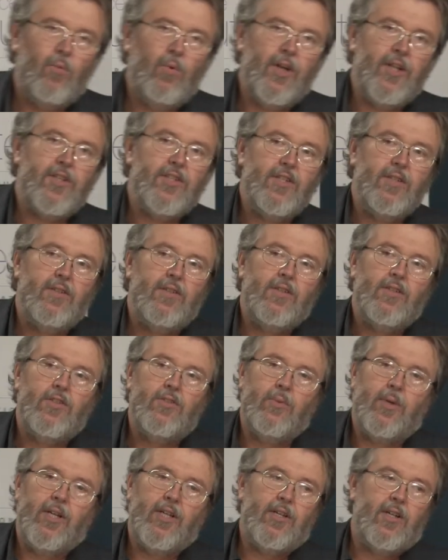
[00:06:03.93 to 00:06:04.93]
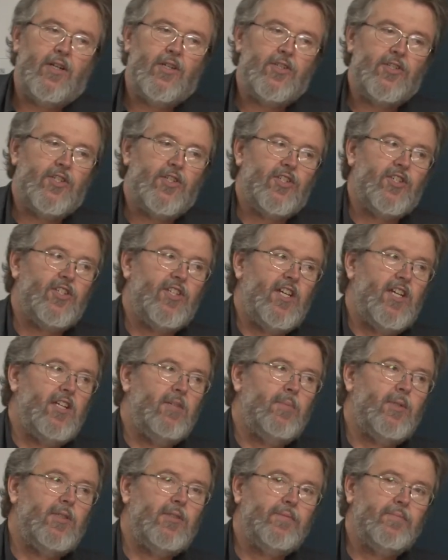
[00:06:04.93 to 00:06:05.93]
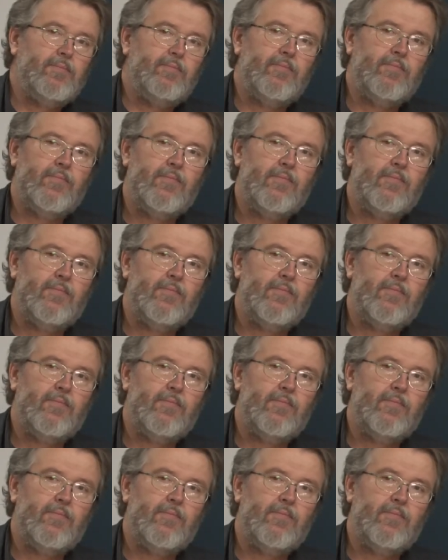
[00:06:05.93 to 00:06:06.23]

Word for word: what do I call sustainable?